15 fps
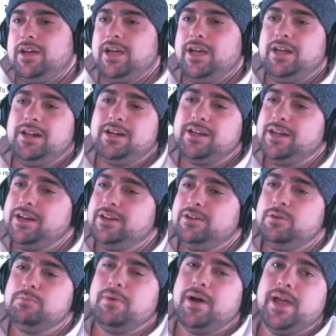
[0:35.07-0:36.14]
and I got a
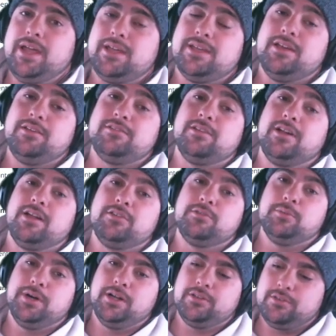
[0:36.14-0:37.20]
new mic yesterday as
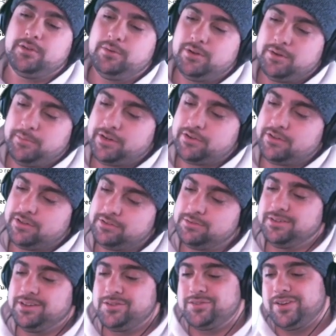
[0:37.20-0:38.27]
well, so I wanted to make sure this
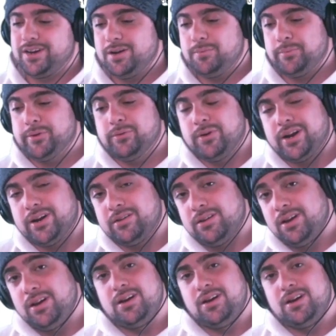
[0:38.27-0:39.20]
was all set up and running